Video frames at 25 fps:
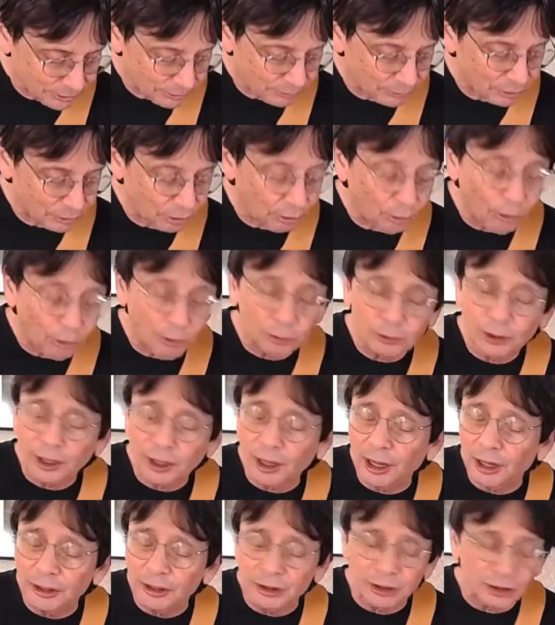When old
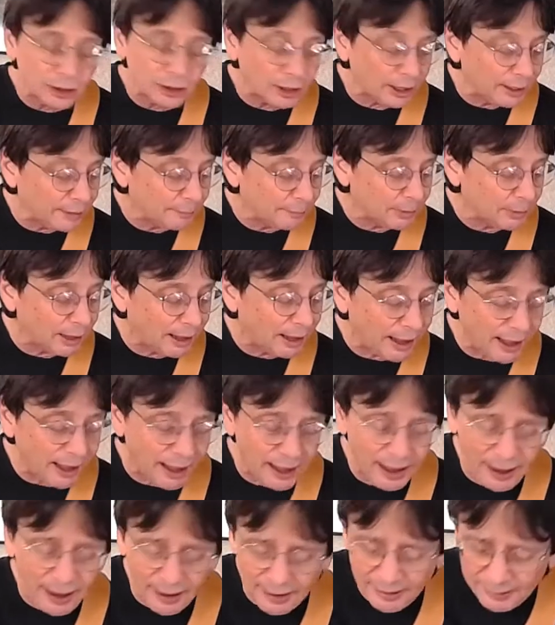Cuddy came
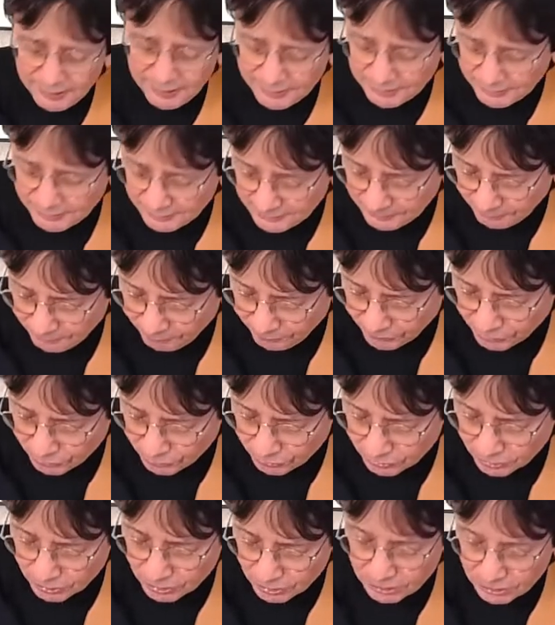by,
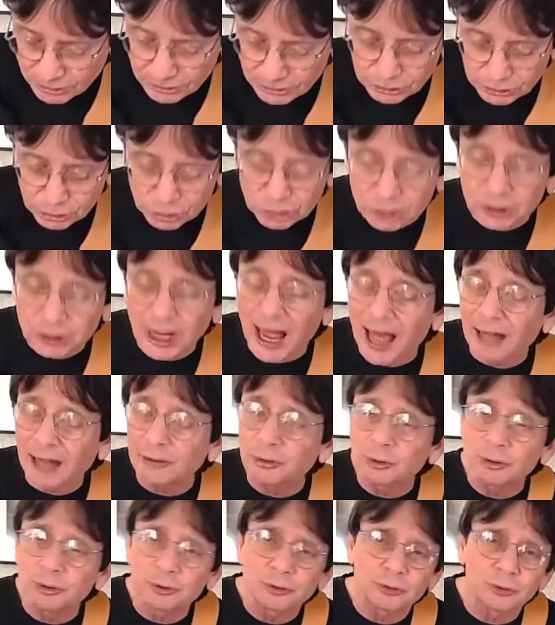shot
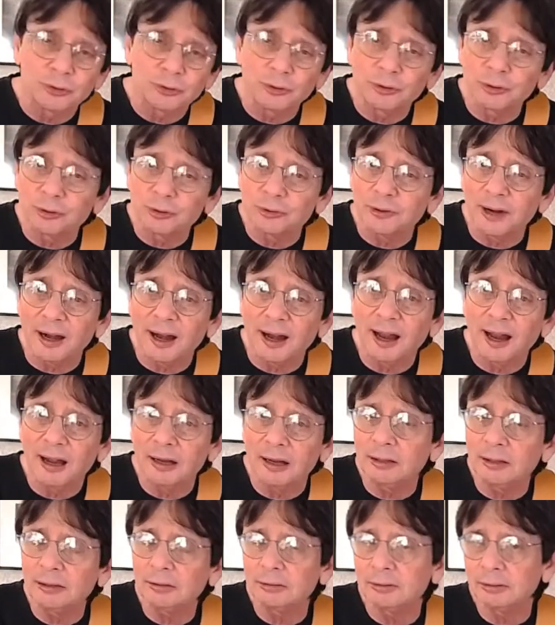her to the
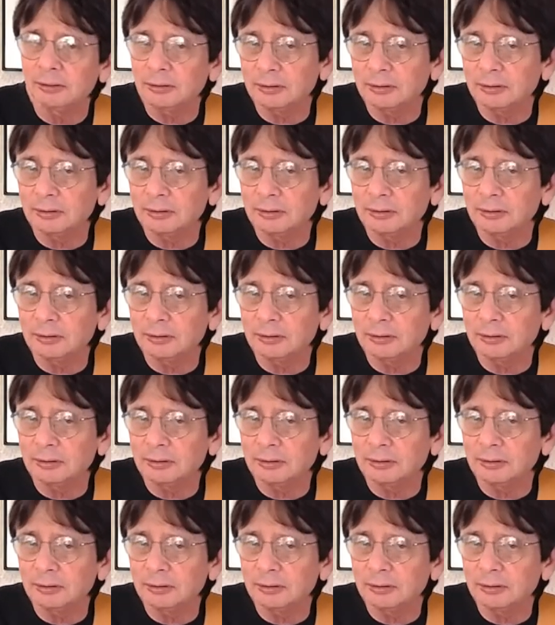ground.